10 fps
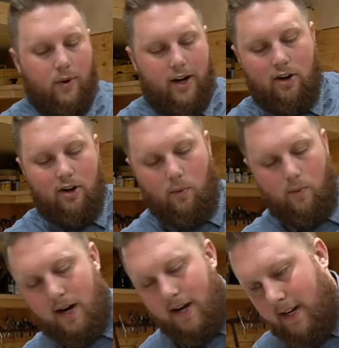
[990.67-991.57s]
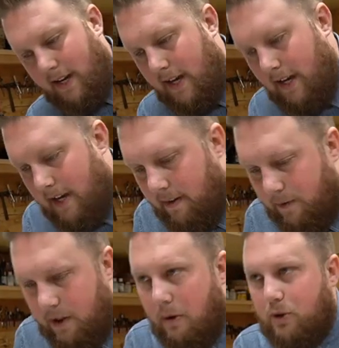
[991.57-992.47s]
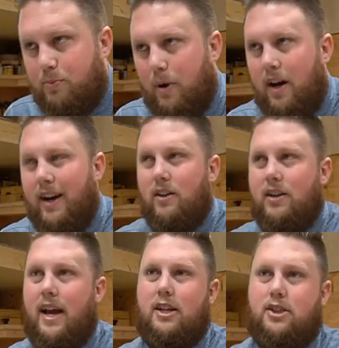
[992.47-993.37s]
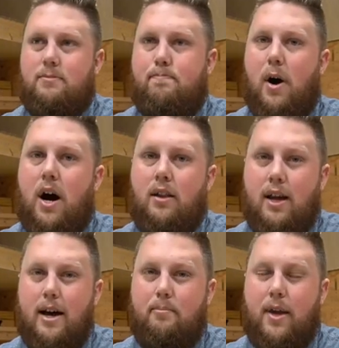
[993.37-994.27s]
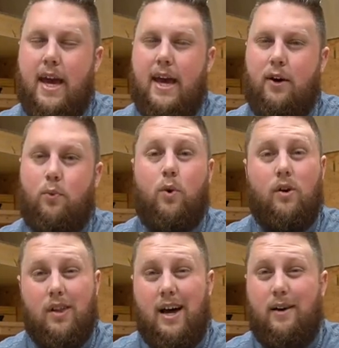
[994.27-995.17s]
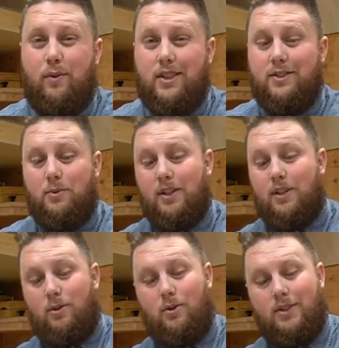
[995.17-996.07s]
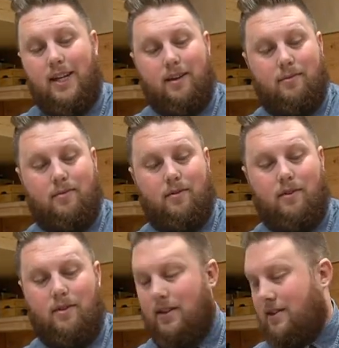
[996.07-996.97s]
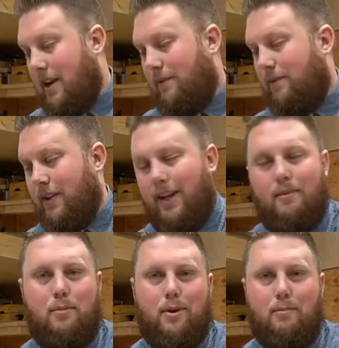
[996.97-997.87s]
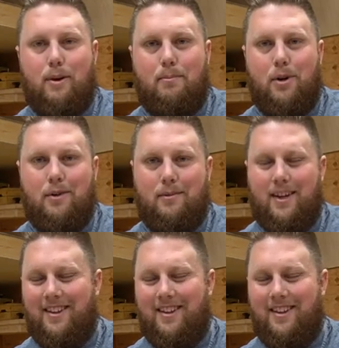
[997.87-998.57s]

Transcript: where you don't want it, for the most part, it'll kind of just ball up and roll off, which is really cool. It's like, it's like flicking a bro- a bo-